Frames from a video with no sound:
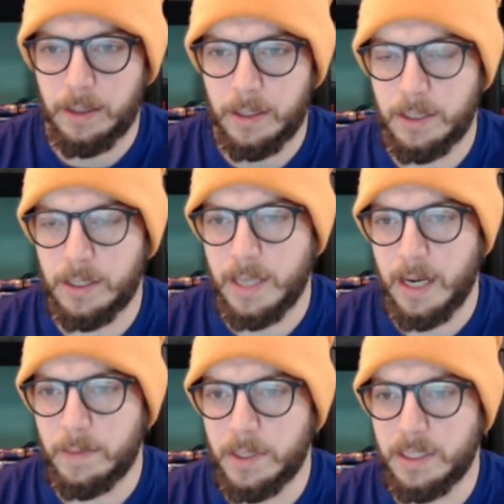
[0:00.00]
This is out
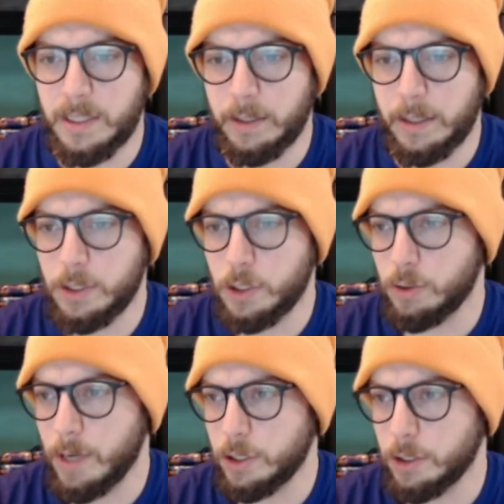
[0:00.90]
of Mysterious
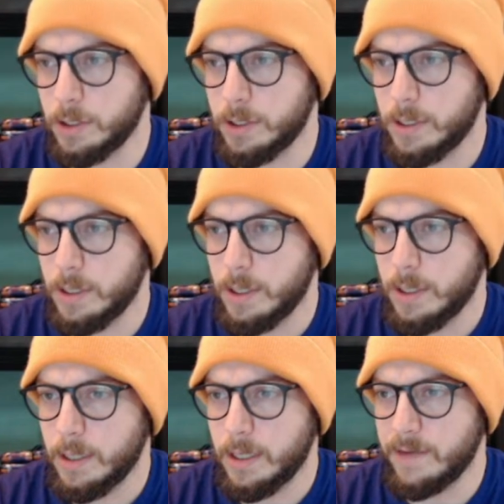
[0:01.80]
Treasures,
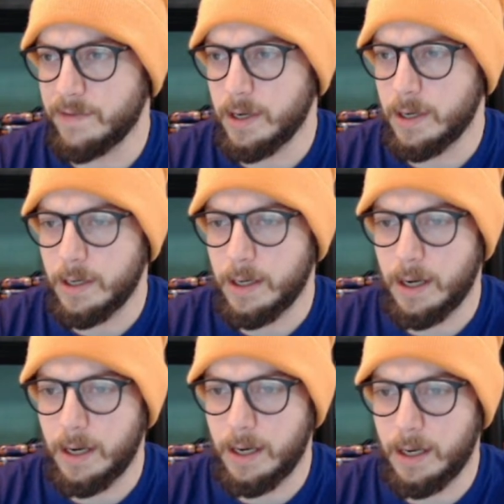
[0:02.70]
even.
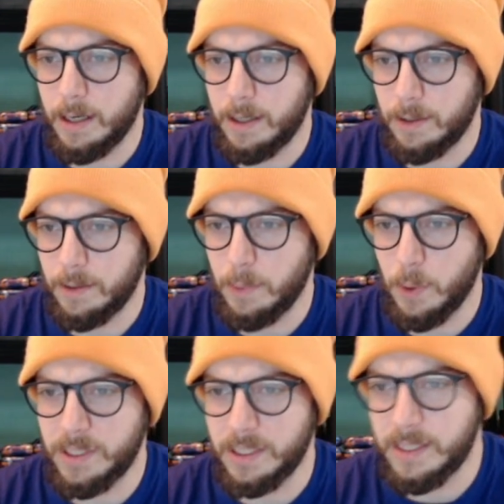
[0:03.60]

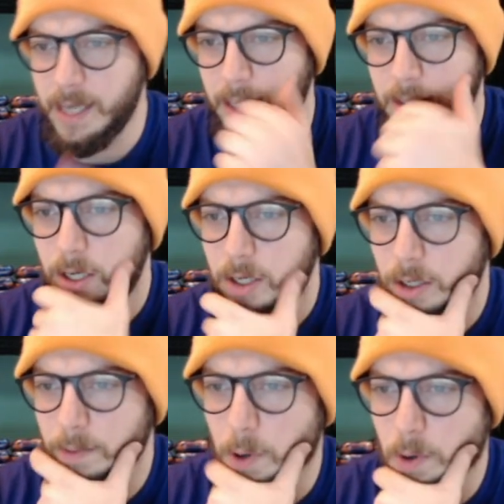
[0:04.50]
Poison Sacs.
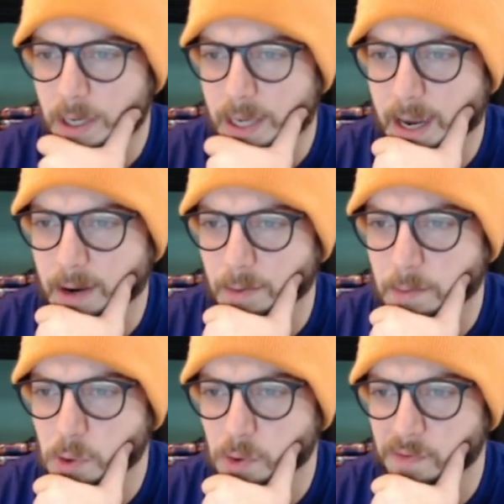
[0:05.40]
Your opponent can't
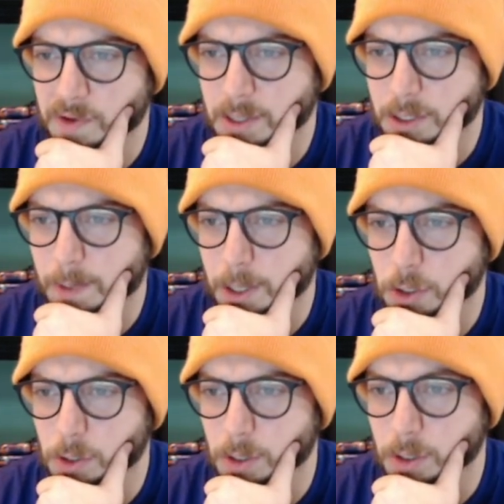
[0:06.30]
remove the
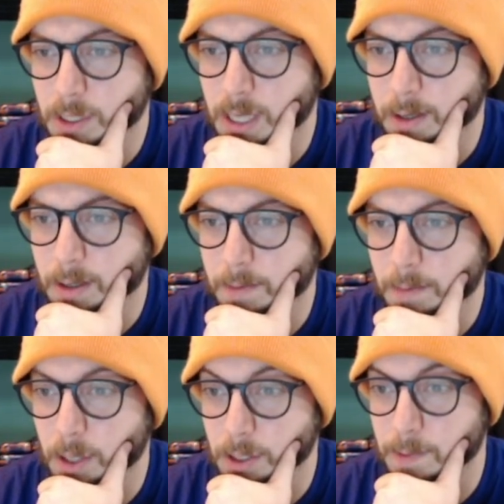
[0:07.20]
special
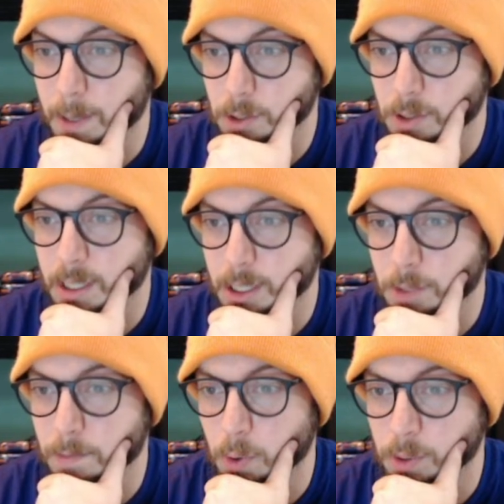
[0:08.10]

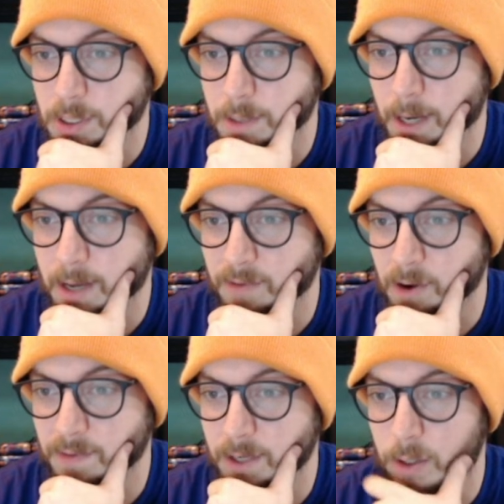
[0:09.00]
condition poison by
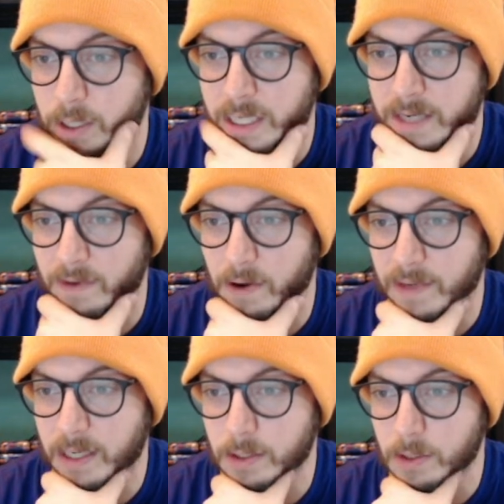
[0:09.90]
evolving or
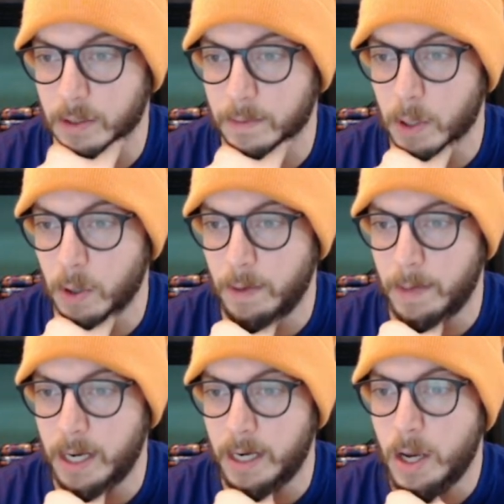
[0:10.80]
devolving his or her
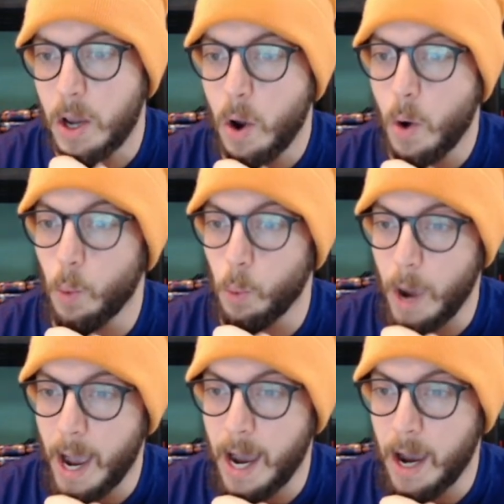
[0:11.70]
Pokemon.
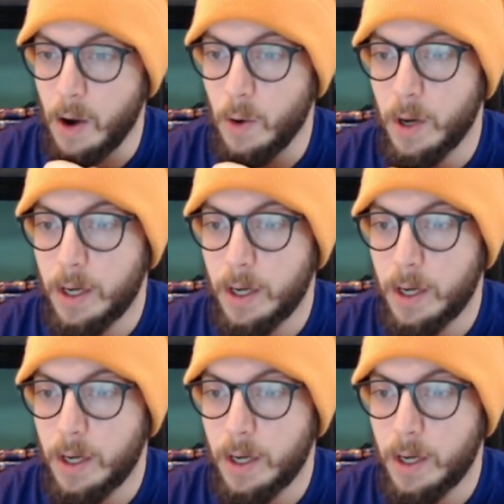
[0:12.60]
Wow.